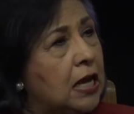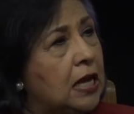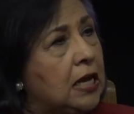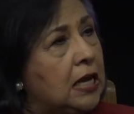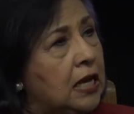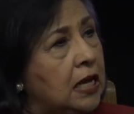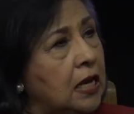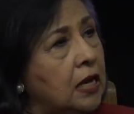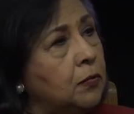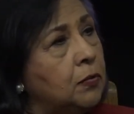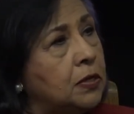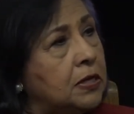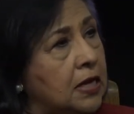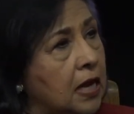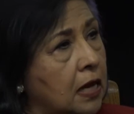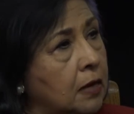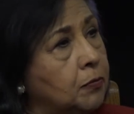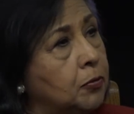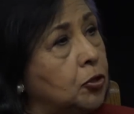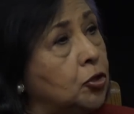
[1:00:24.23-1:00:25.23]
He was
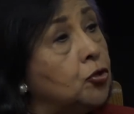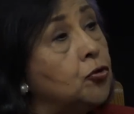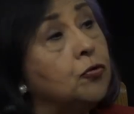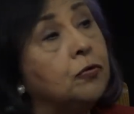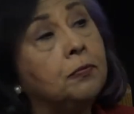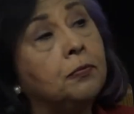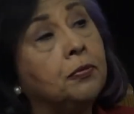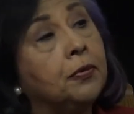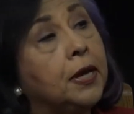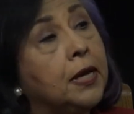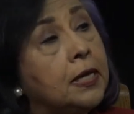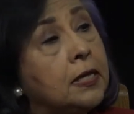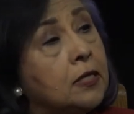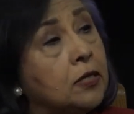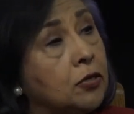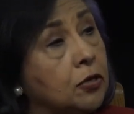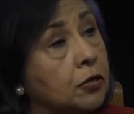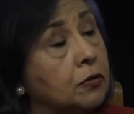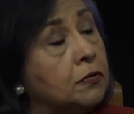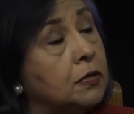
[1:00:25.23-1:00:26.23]
able to
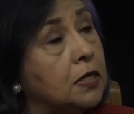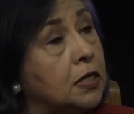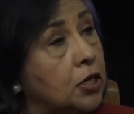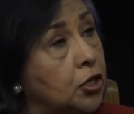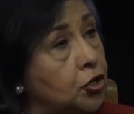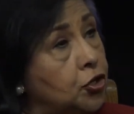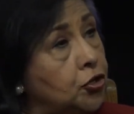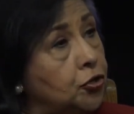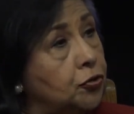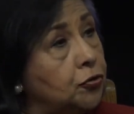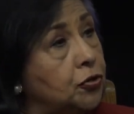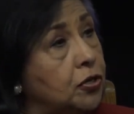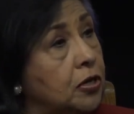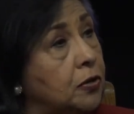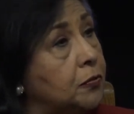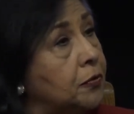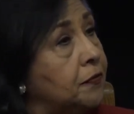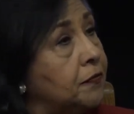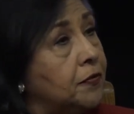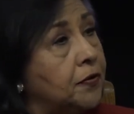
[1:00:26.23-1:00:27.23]
embrace those issues
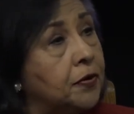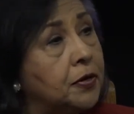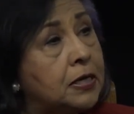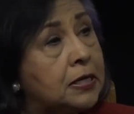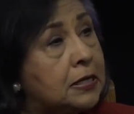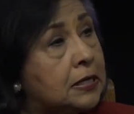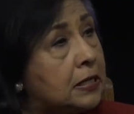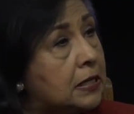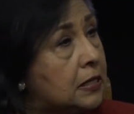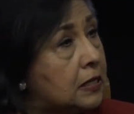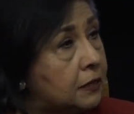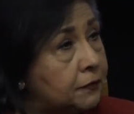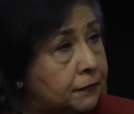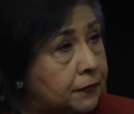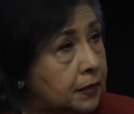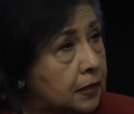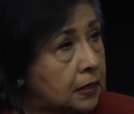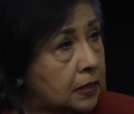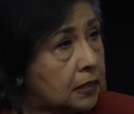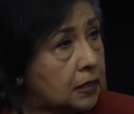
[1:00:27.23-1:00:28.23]
that were very
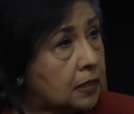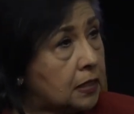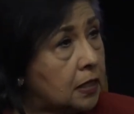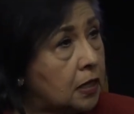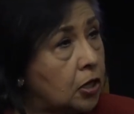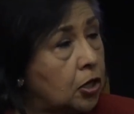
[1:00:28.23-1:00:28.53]
significant